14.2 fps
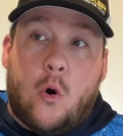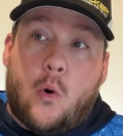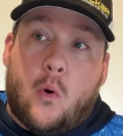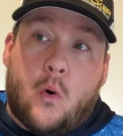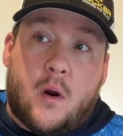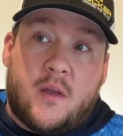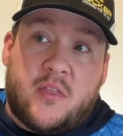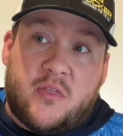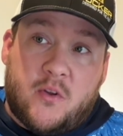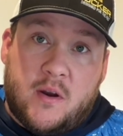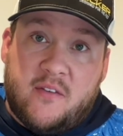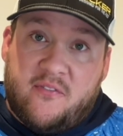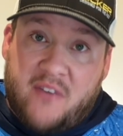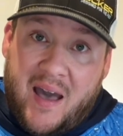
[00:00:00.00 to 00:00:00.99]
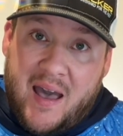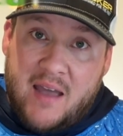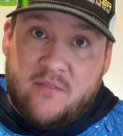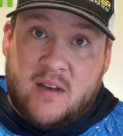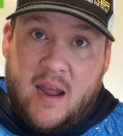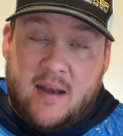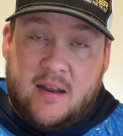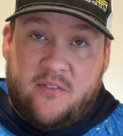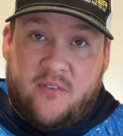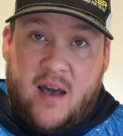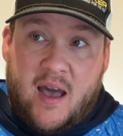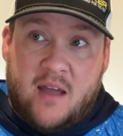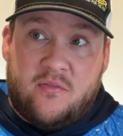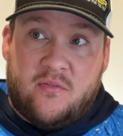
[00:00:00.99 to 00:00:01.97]
or
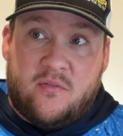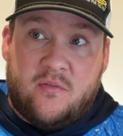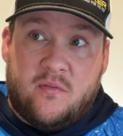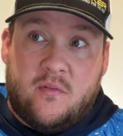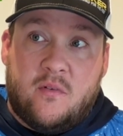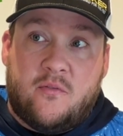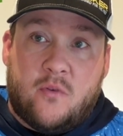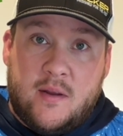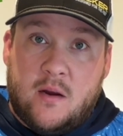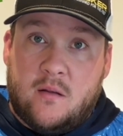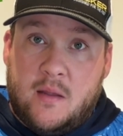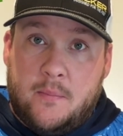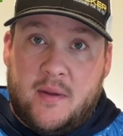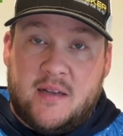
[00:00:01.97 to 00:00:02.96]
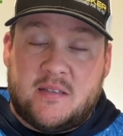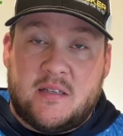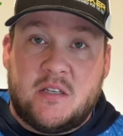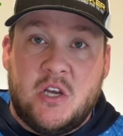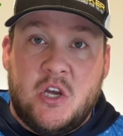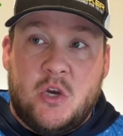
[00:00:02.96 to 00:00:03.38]
$35.95 for a yearly basis,